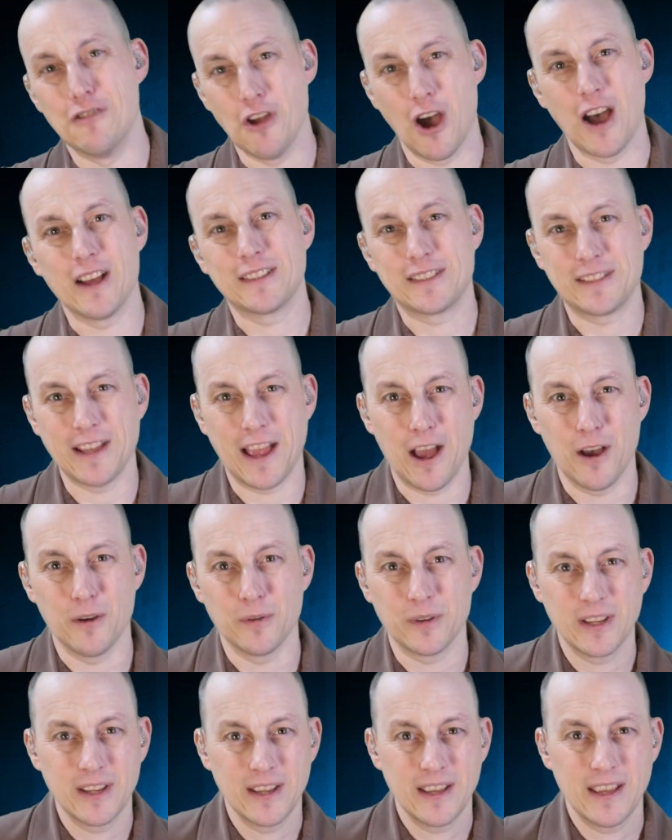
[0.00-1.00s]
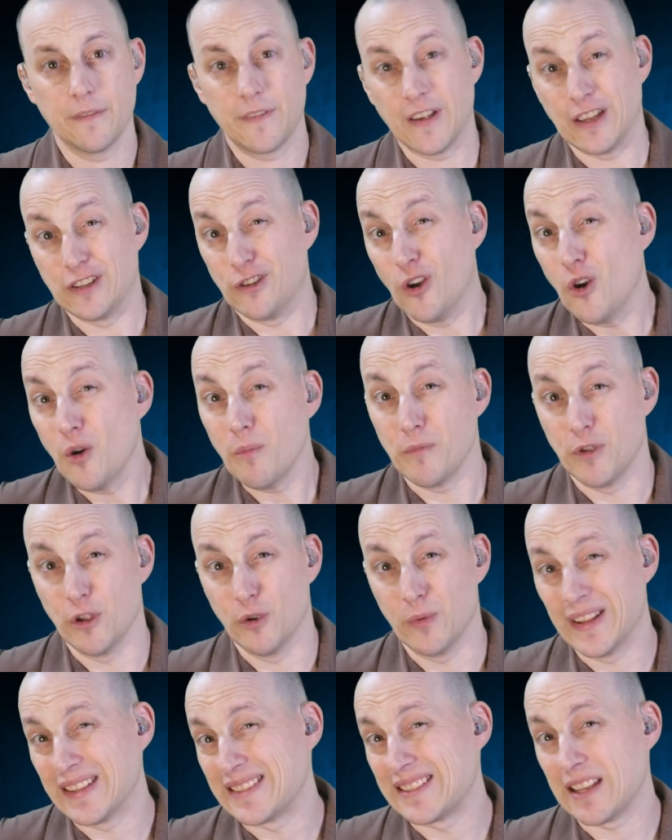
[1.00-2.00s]
not sound. If I don't
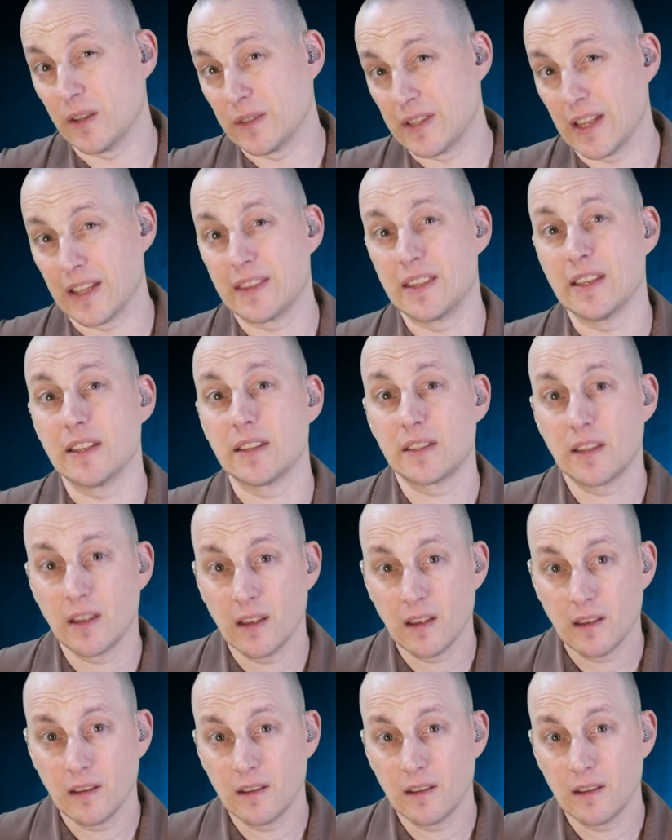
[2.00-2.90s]
mute, it sounds like this,